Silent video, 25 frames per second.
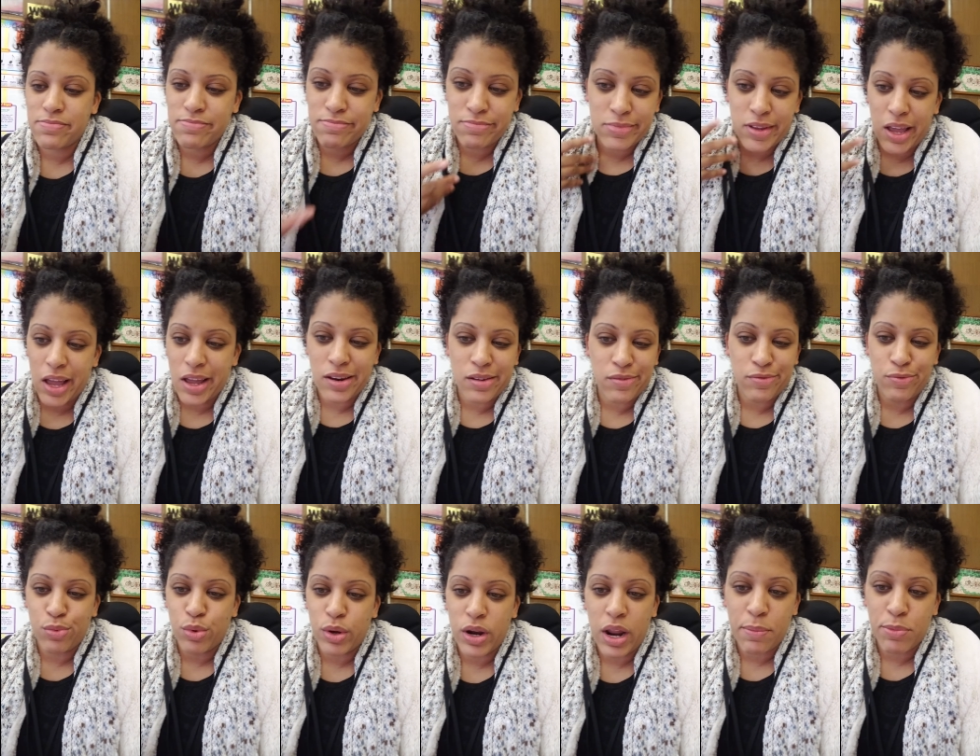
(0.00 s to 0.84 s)
kind of
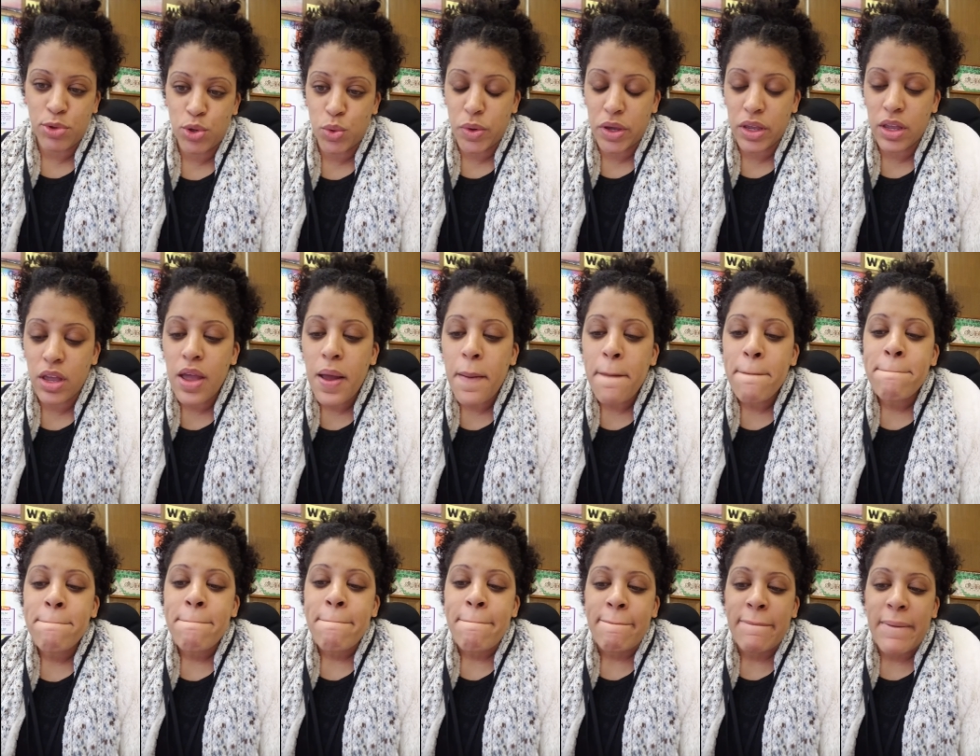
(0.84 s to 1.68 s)
what I'm doing.
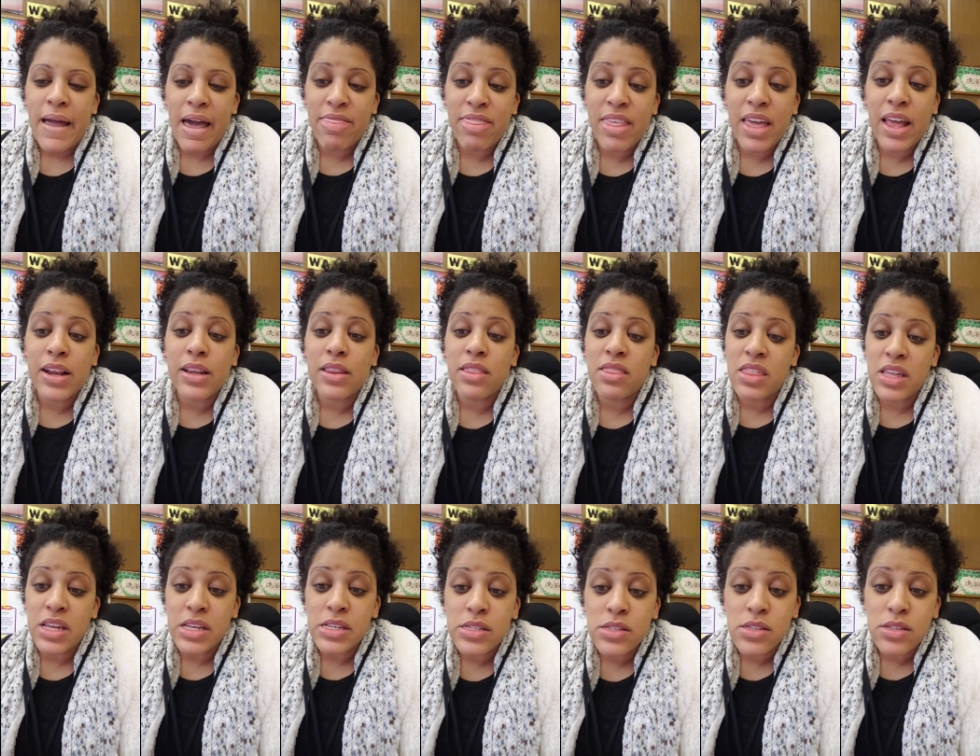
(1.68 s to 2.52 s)
And then
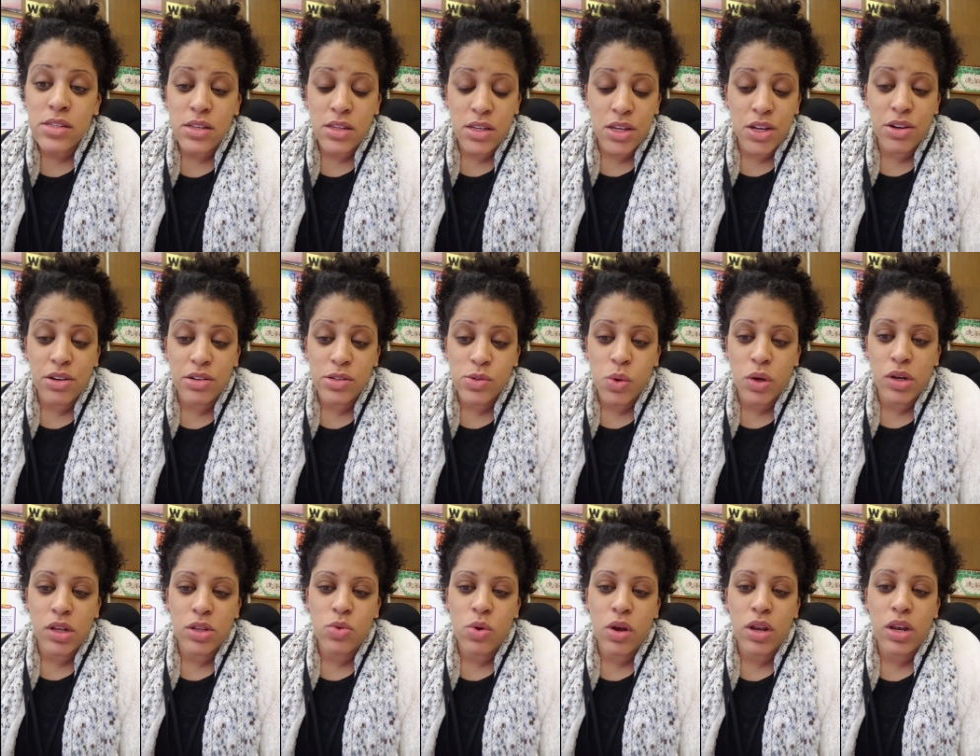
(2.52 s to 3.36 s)
this year in
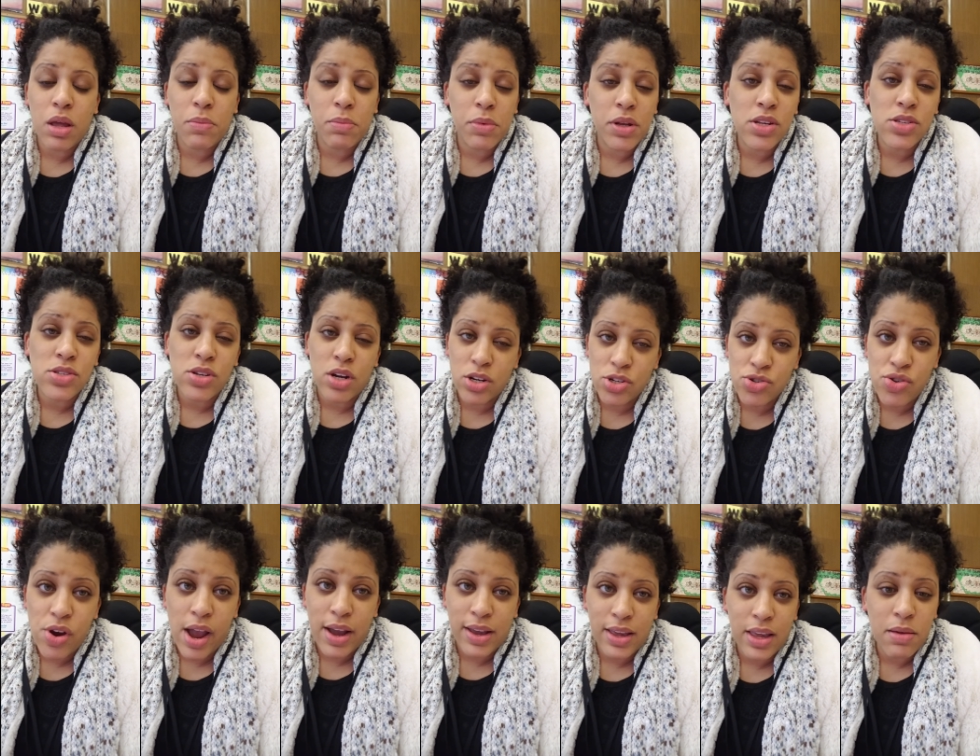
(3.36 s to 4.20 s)
2020, I'm going to start
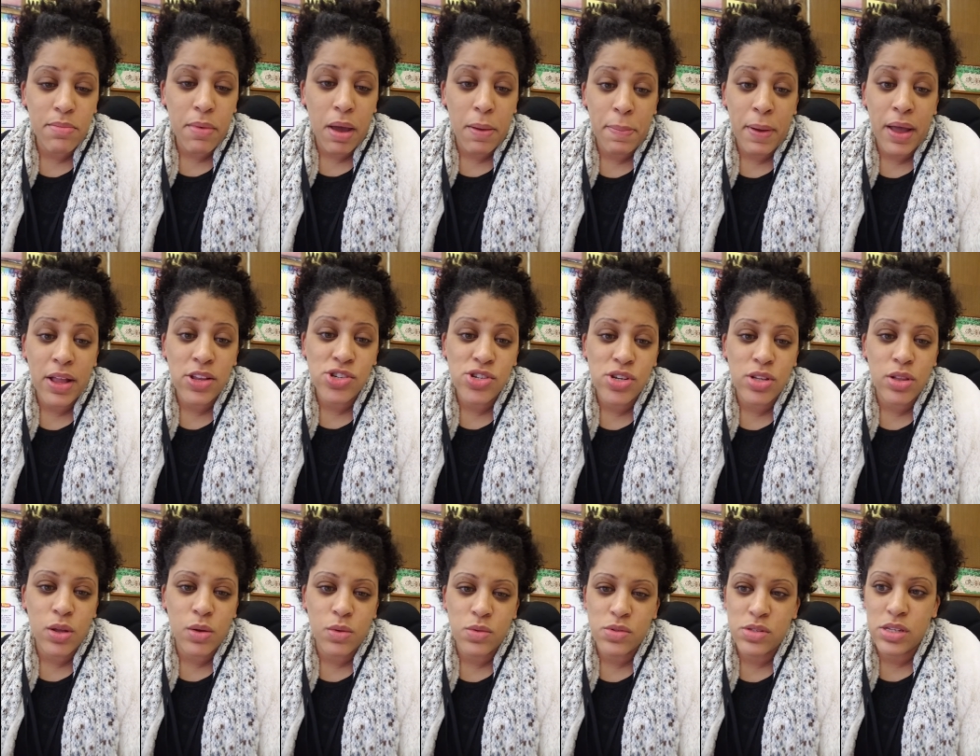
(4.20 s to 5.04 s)
tracking my pension
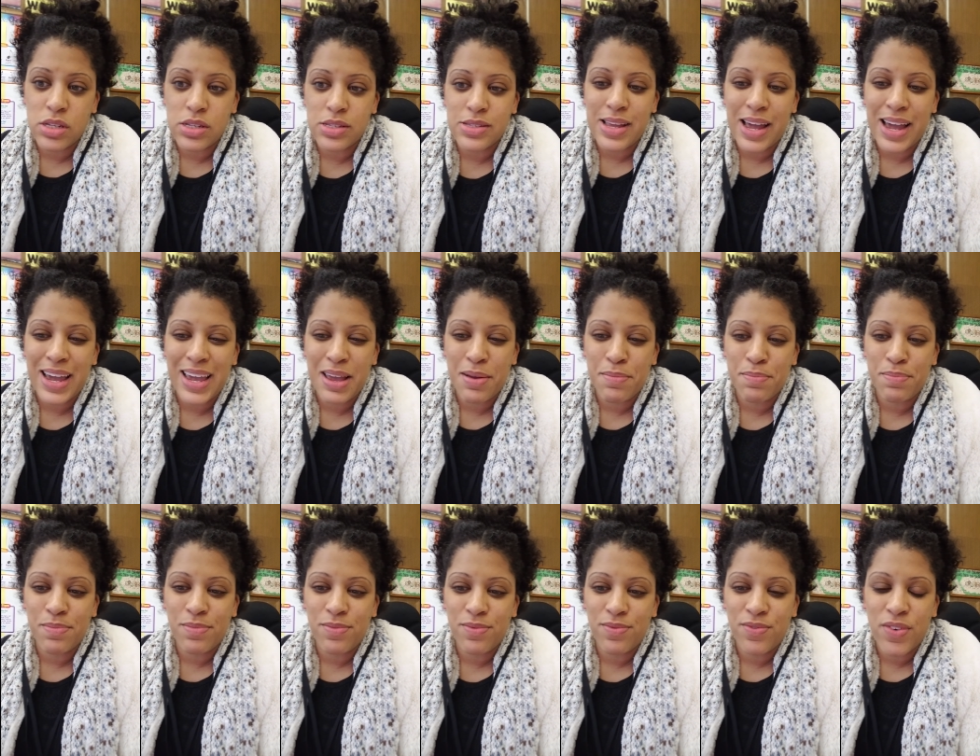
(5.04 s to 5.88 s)
loan since I
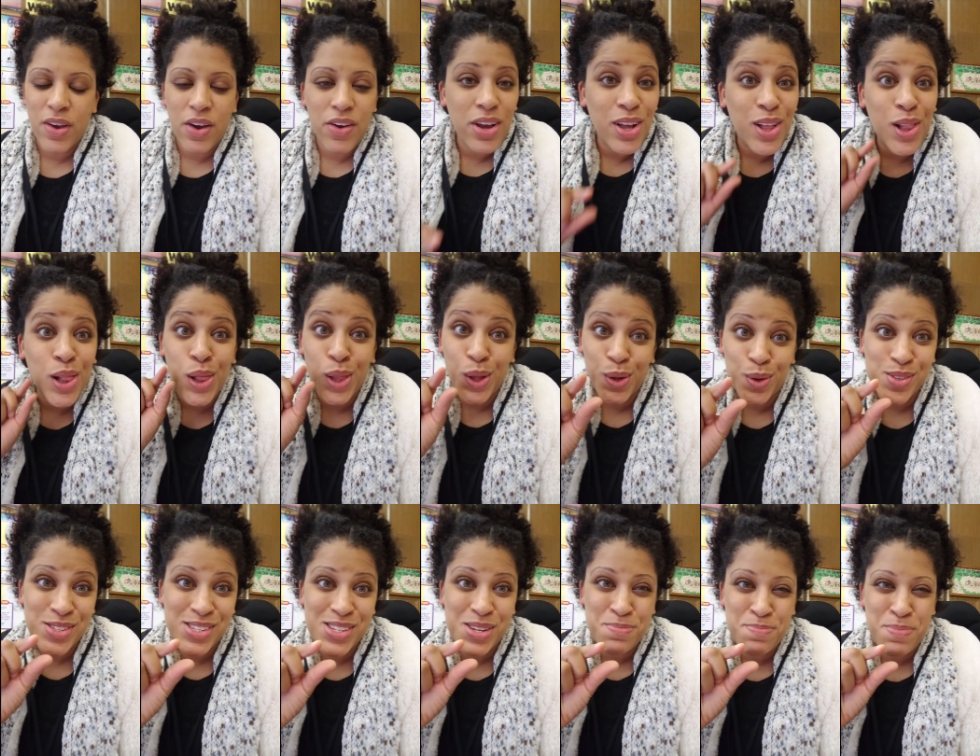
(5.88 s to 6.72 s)
am very close
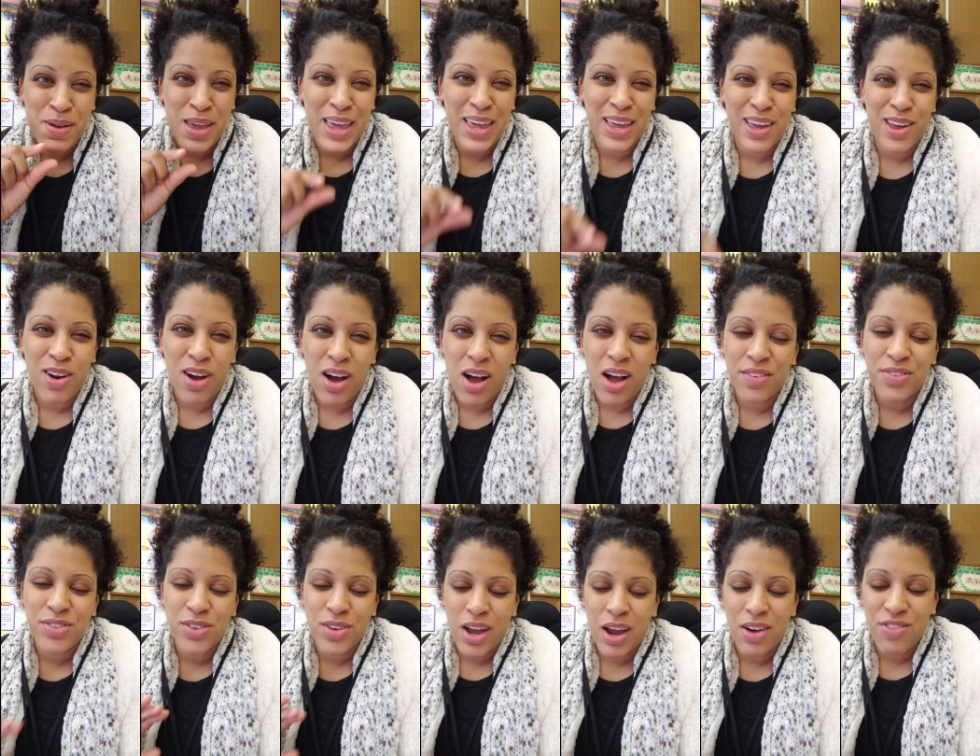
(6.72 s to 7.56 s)
to paying it off.
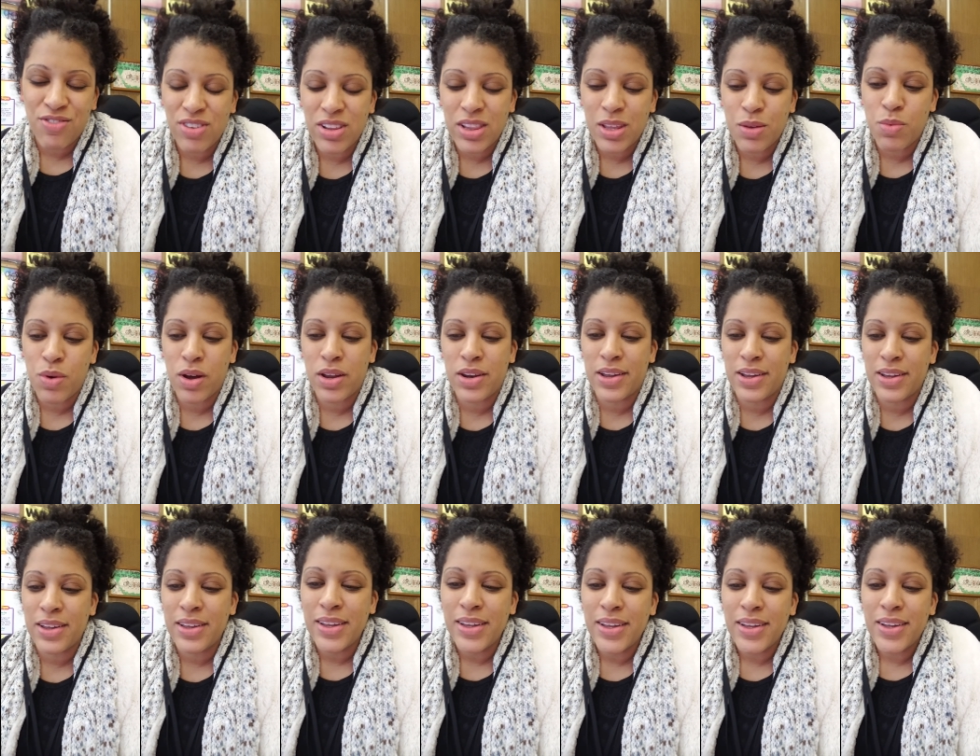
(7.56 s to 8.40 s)
So I really want to
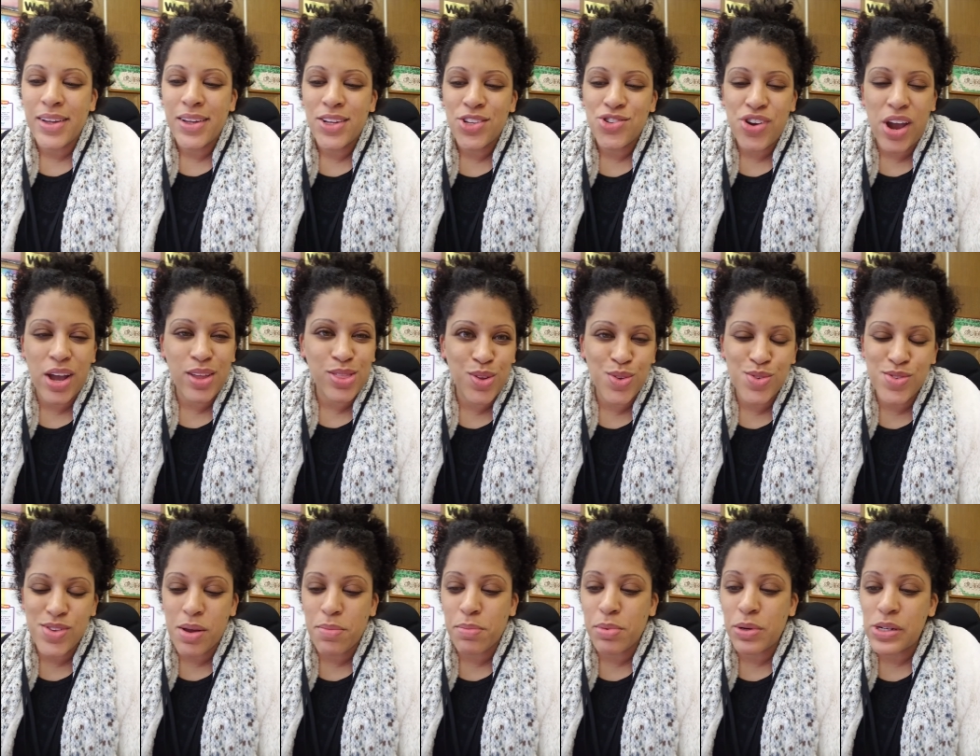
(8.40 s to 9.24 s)
track those
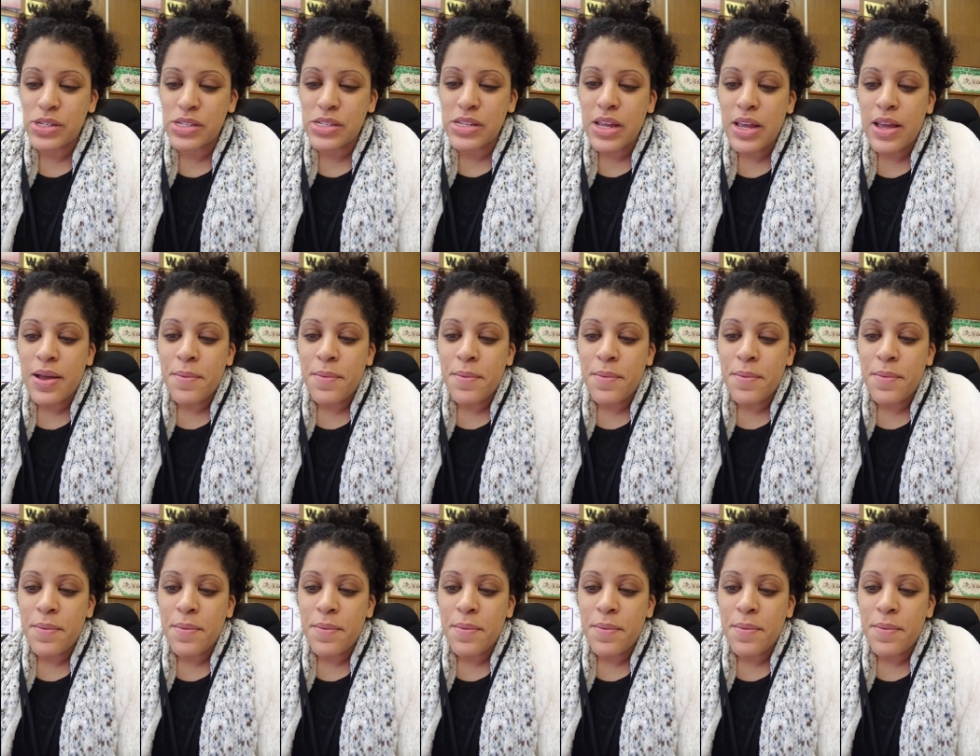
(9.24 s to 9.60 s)
numbers.